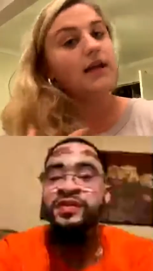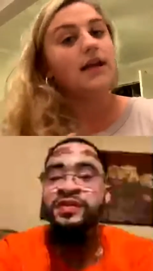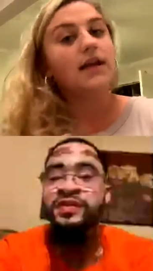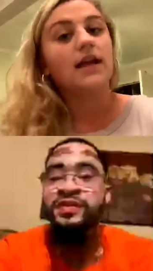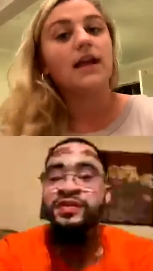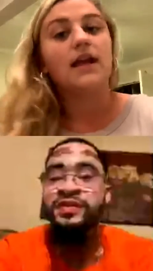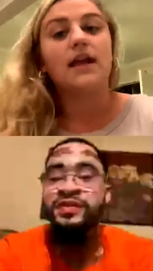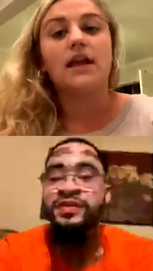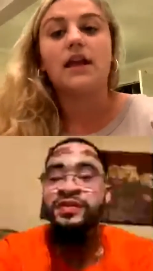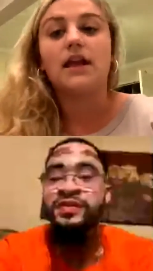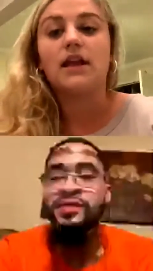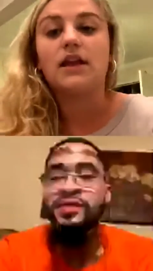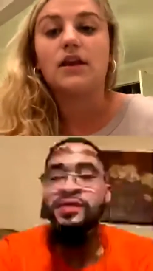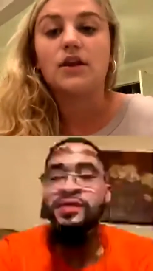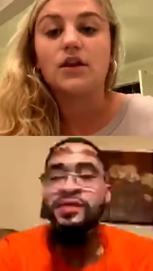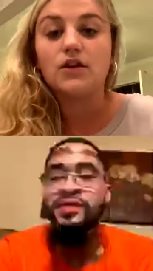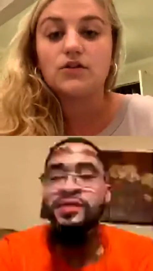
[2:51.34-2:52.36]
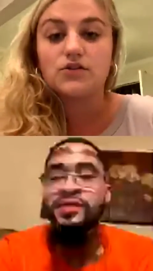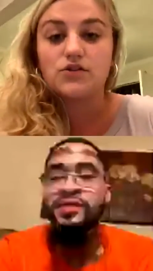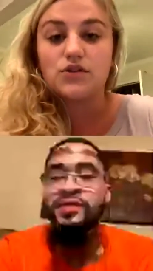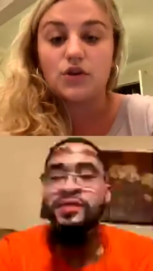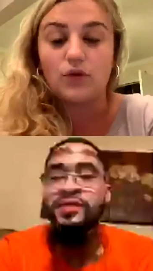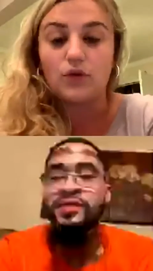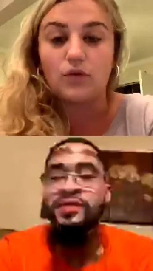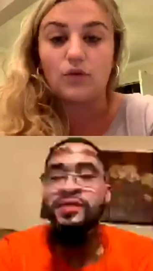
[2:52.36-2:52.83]

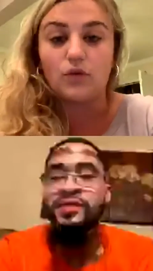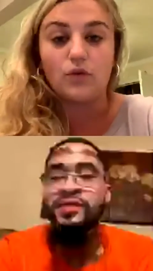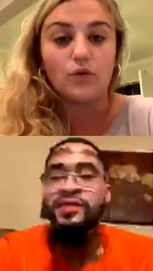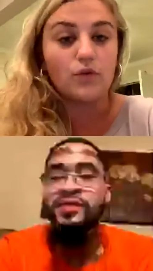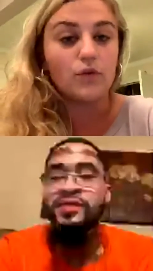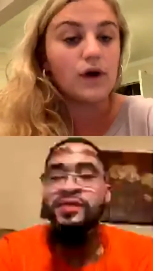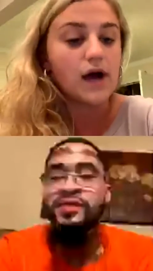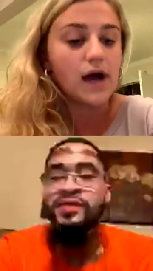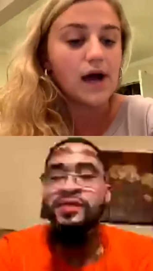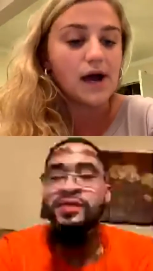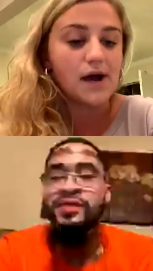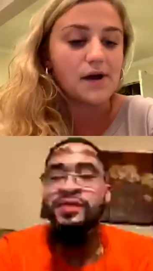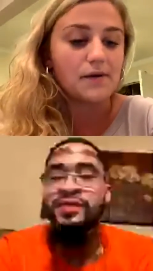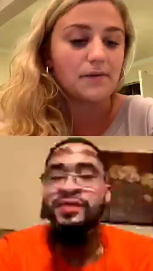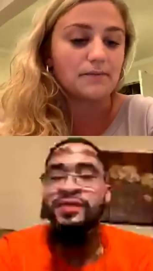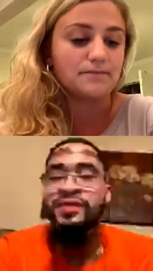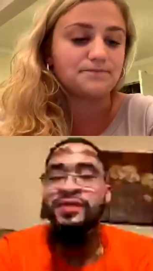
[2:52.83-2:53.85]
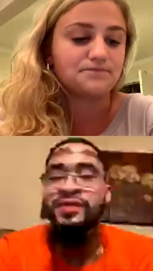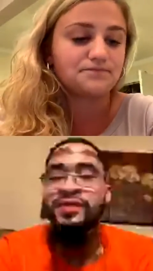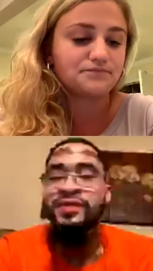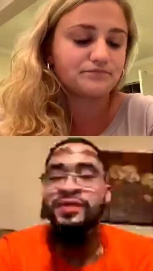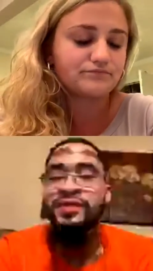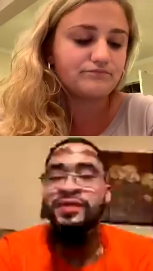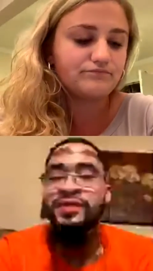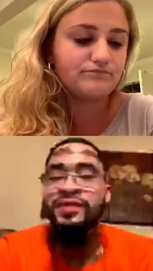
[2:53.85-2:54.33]
Speaker 1: into um,
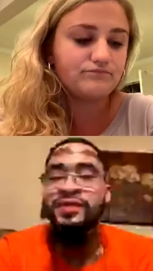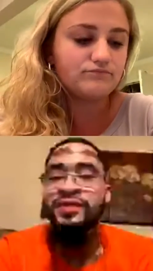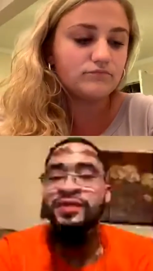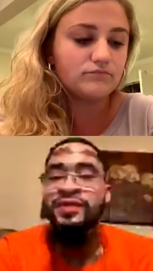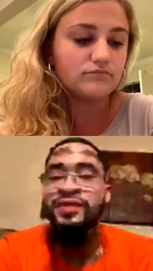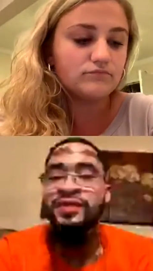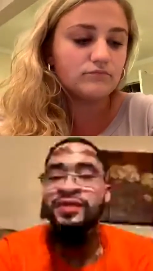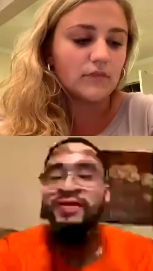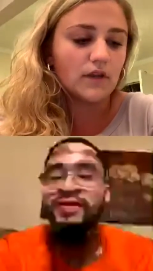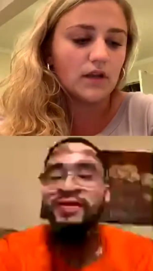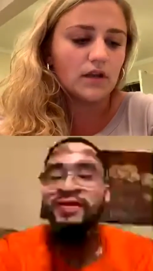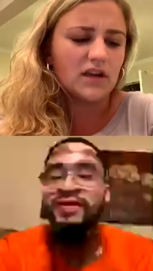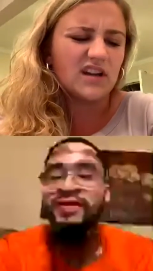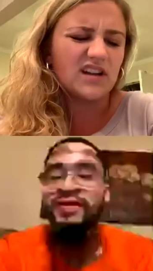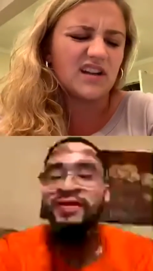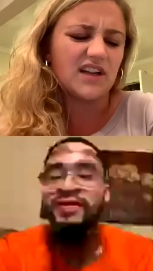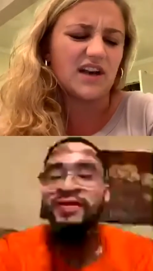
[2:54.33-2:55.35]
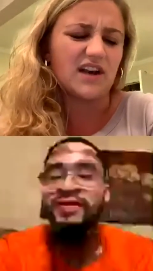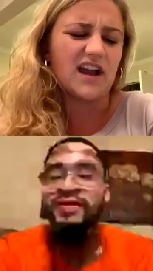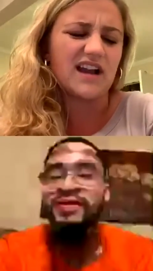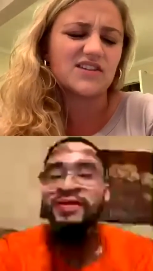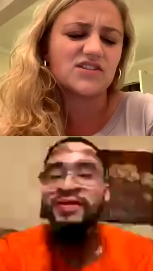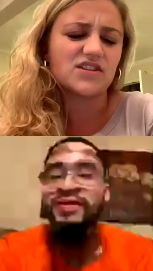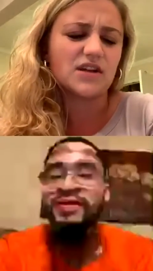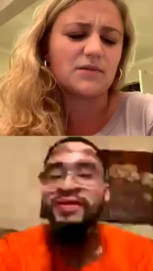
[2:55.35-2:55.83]
here?
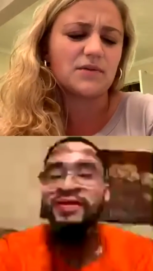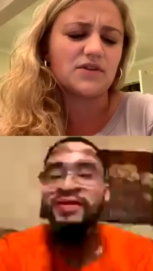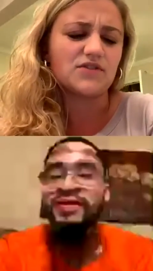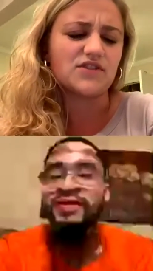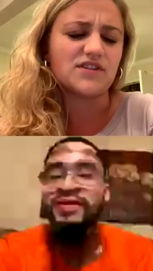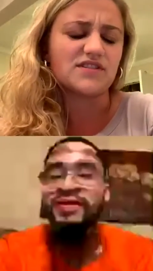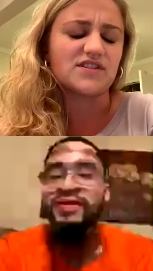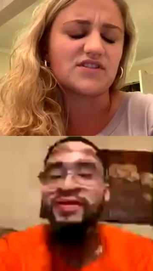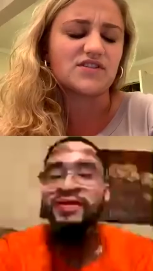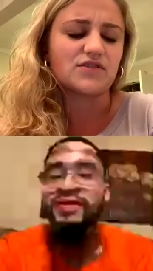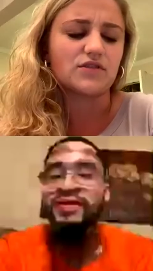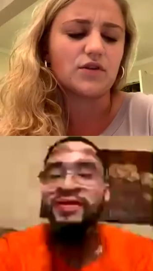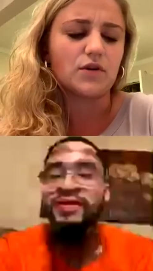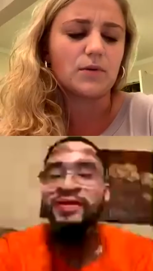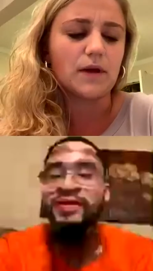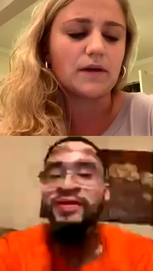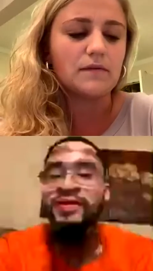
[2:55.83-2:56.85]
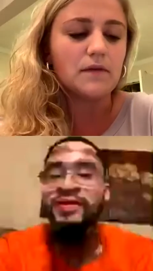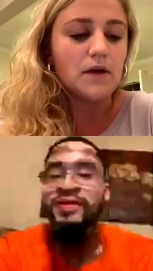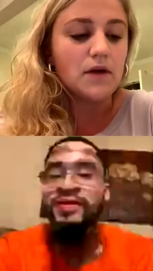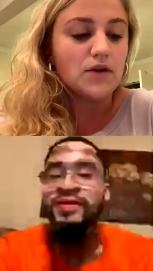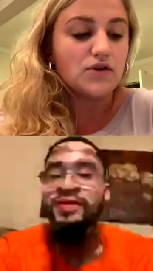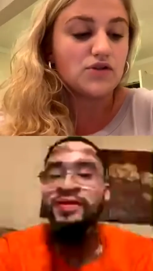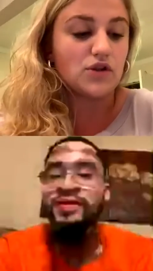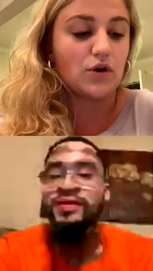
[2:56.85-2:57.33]
Actually, I'm going to transition a little bit.
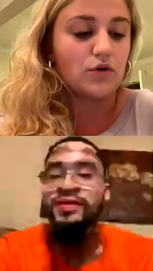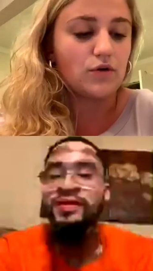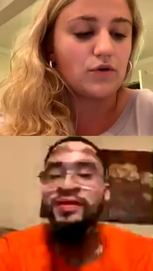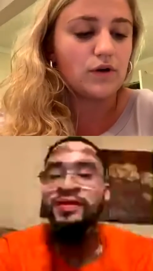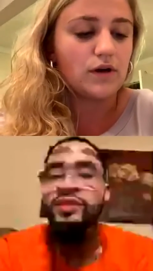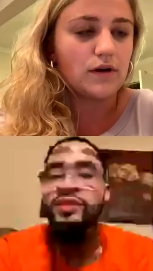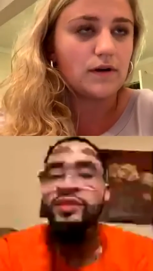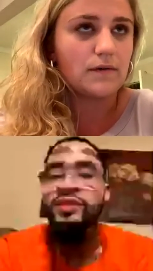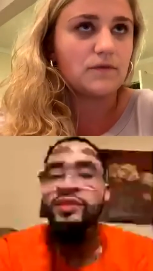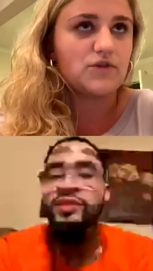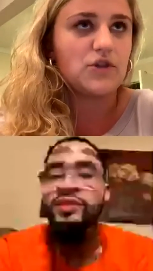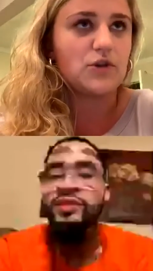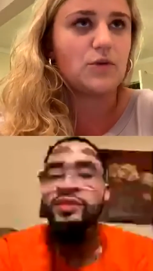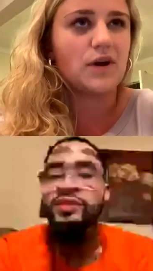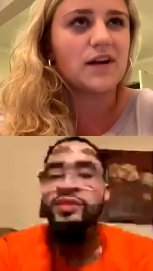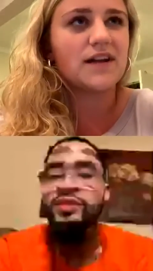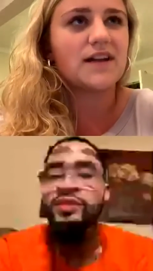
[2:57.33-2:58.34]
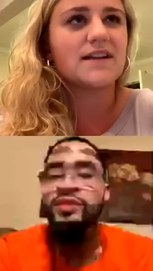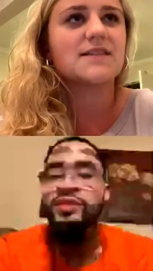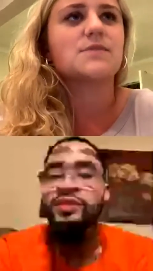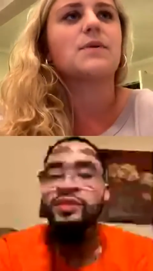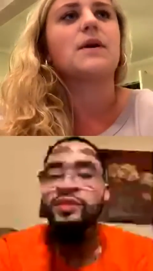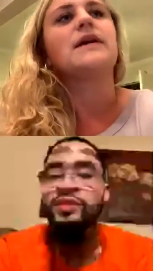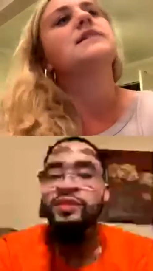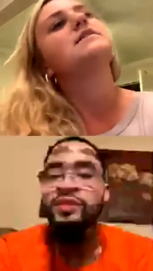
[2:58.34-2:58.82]
So, do you want to
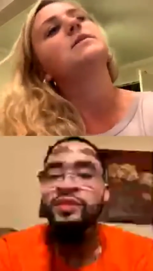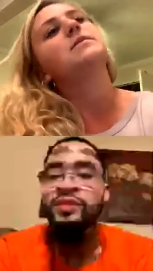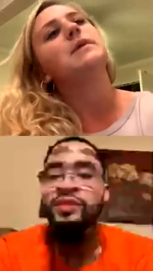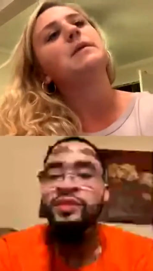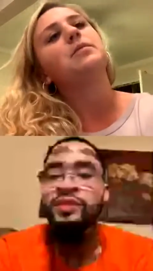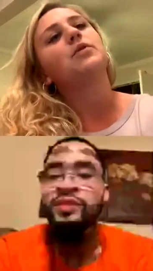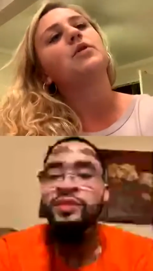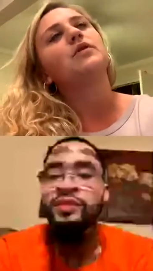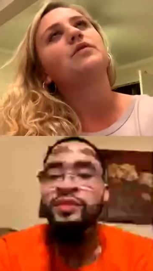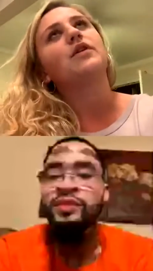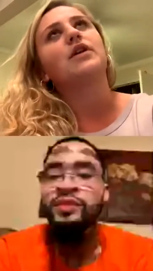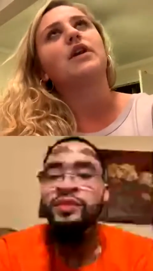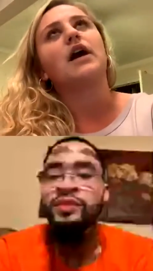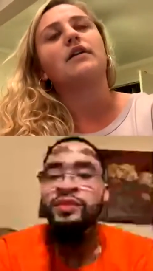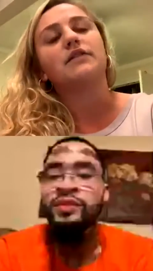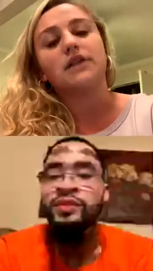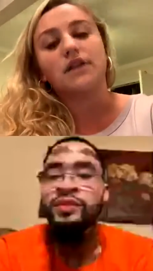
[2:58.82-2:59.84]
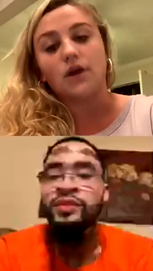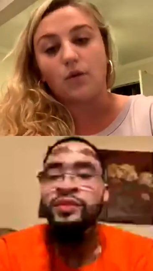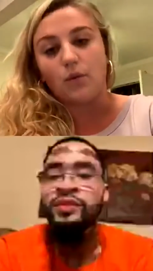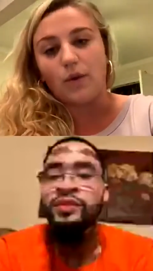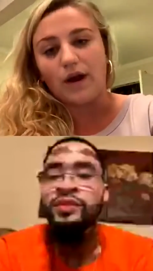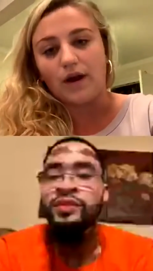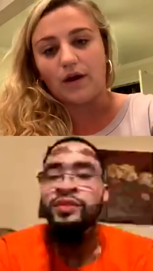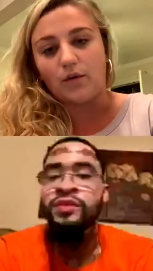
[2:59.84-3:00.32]
explain to people if they're not really
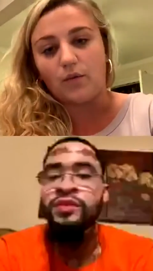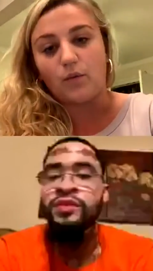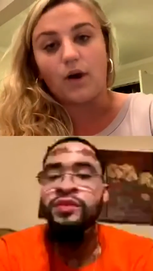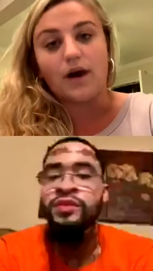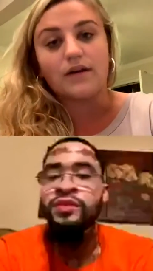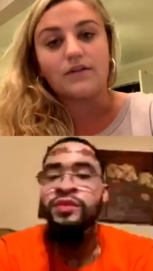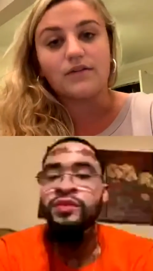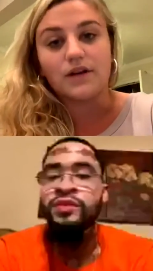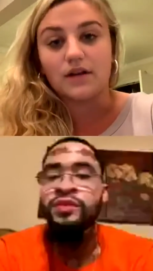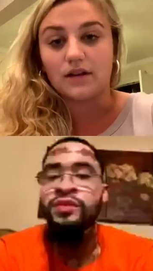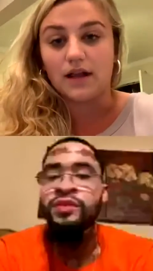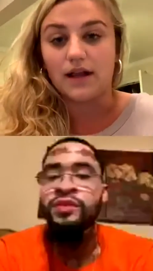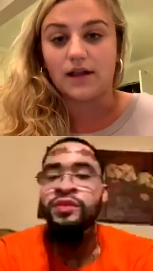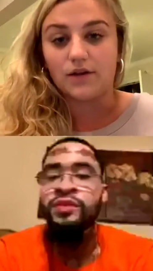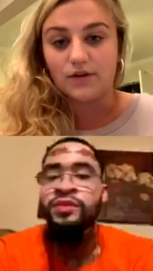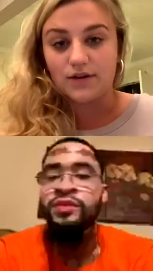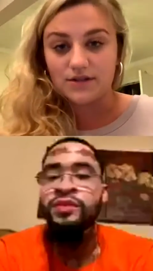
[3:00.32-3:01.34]
aware what vitiligo is,